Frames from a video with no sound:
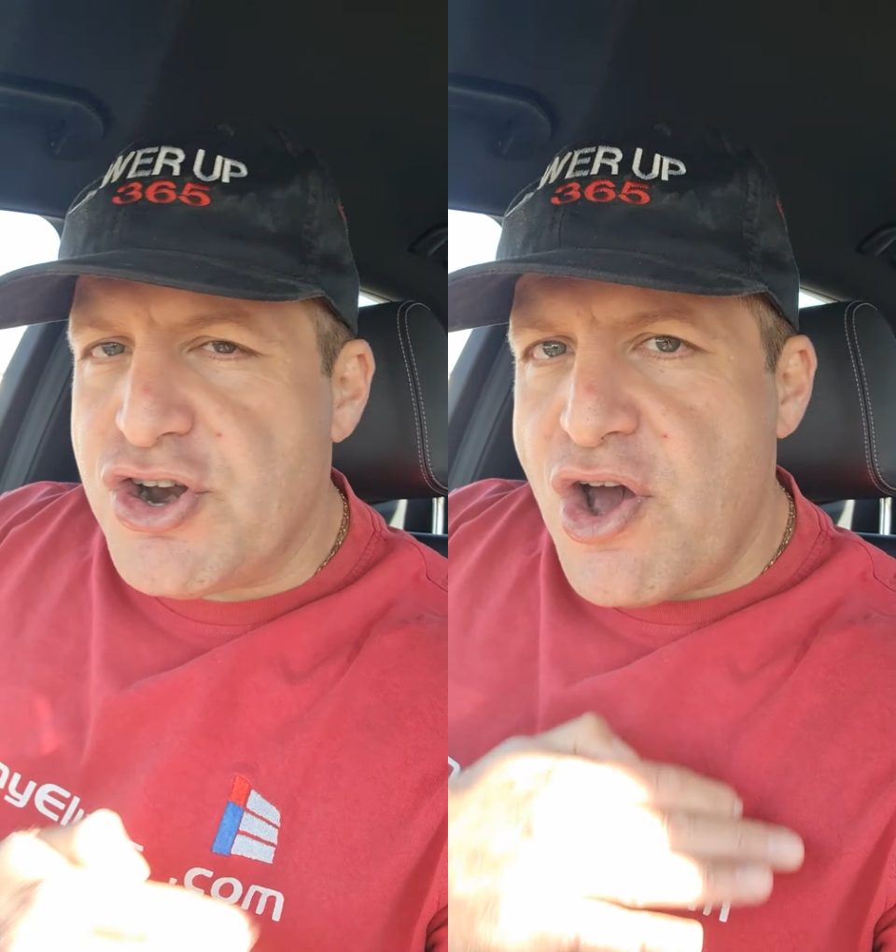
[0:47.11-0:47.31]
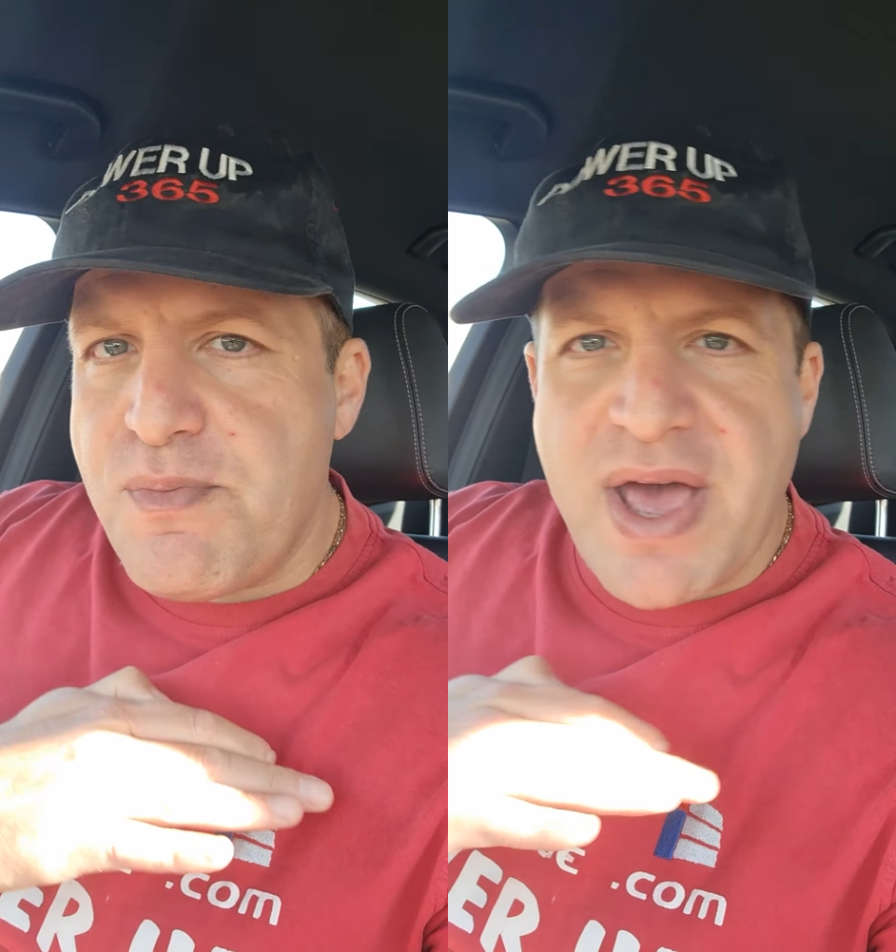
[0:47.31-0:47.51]

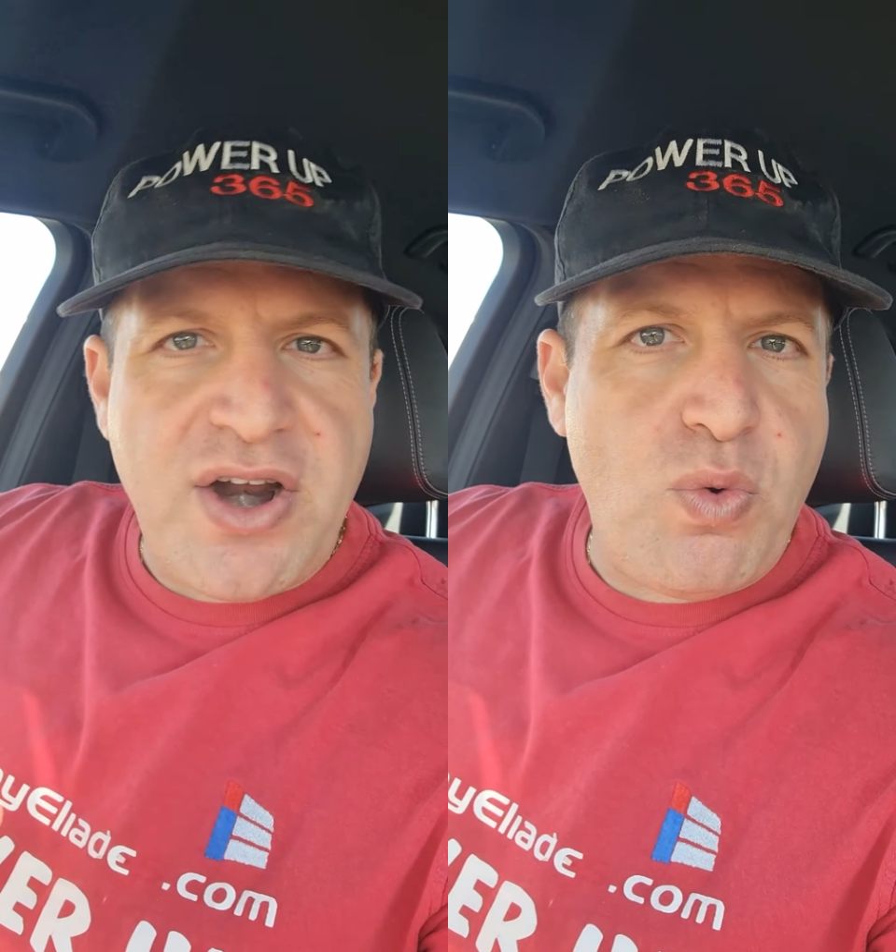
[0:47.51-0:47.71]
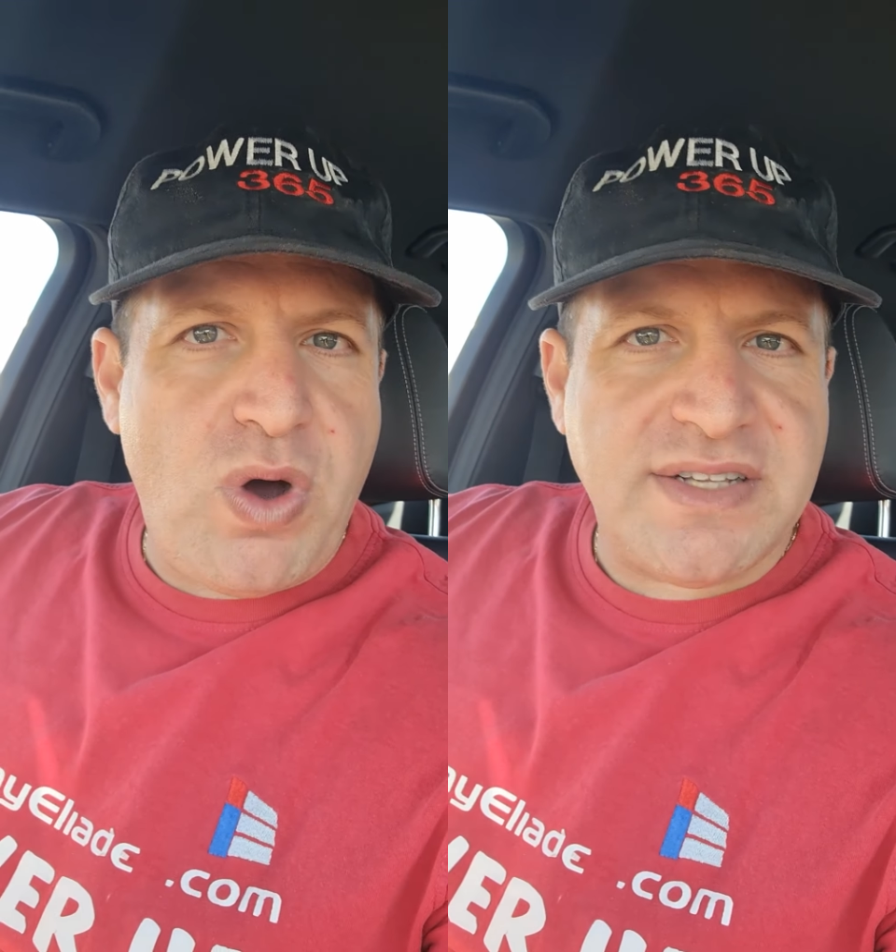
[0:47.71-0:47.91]
no
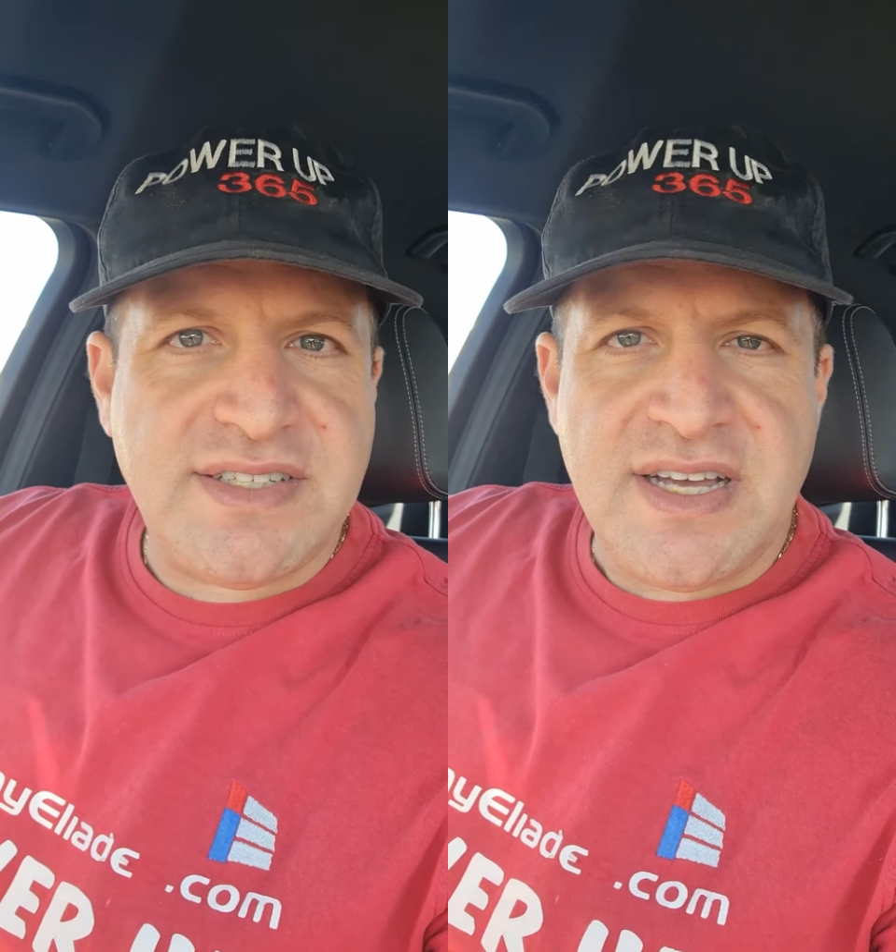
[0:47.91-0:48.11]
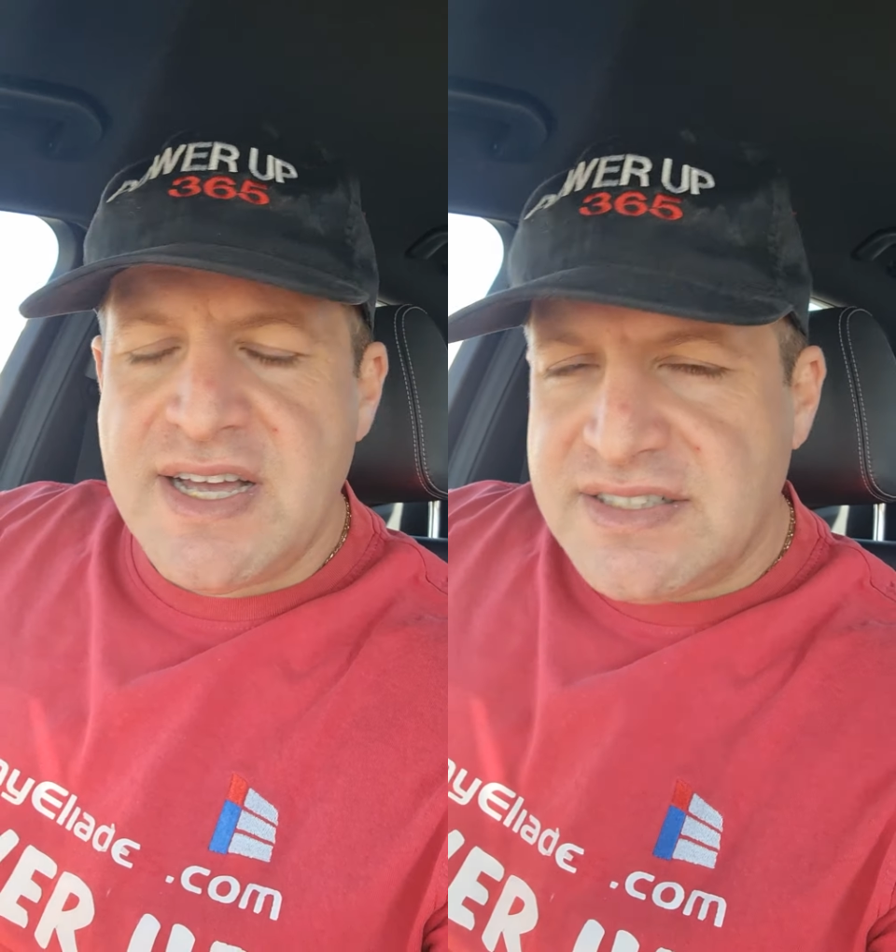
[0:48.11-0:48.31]
matter what.